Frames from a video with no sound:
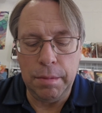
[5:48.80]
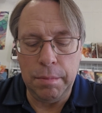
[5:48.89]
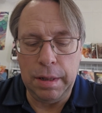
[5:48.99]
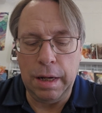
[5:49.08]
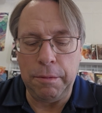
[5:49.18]

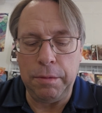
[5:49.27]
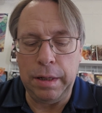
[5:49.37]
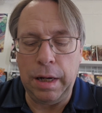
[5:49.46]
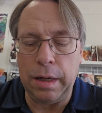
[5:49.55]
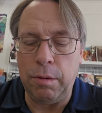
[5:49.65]
But
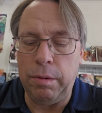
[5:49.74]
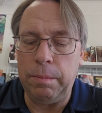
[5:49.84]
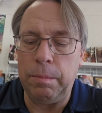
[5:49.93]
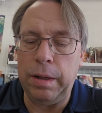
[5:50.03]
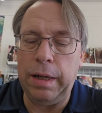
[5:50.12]
definitely not
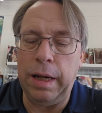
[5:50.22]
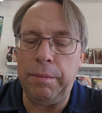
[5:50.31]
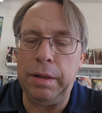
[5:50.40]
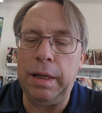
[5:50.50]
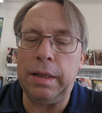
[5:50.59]
going into
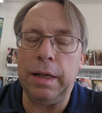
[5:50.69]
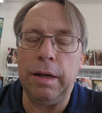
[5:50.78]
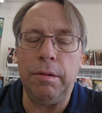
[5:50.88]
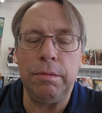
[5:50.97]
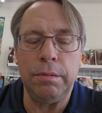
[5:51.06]
heavy
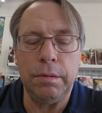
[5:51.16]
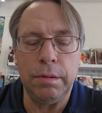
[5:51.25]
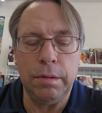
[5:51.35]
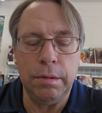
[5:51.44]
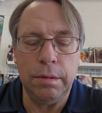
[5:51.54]
detail
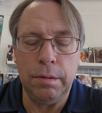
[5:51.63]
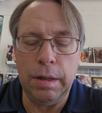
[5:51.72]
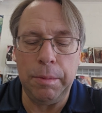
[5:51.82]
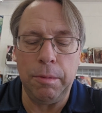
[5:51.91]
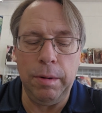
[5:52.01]

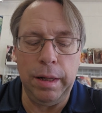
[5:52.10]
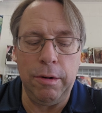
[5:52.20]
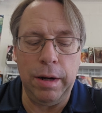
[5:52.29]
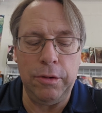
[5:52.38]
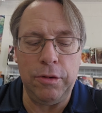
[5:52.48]
have a really
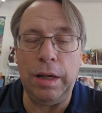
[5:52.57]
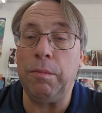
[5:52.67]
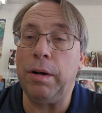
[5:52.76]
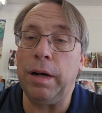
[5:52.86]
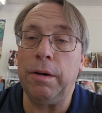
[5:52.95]
great
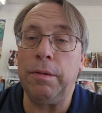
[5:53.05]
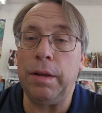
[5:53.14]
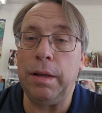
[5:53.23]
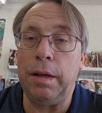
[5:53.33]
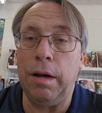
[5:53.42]
scene where
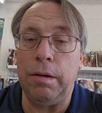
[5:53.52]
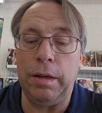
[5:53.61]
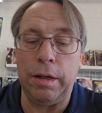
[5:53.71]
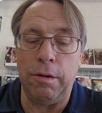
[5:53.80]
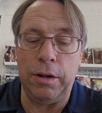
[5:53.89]

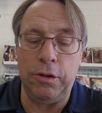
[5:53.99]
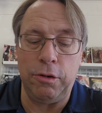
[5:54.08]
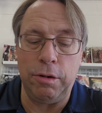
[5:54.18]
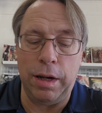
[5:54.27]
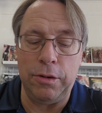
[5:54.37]
young Dick
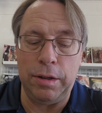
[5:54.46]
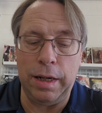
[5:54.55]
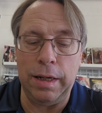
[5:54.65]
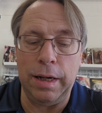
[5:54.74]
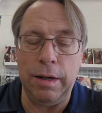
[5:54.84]
Grayson tries to
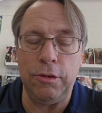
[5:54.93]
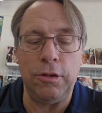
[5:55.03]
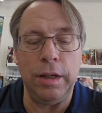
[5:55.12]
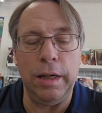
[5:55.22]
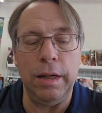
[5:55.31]
take down
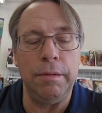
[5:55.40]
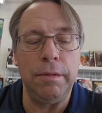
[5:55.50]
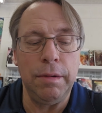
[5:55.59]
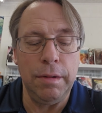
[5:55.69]
Selina.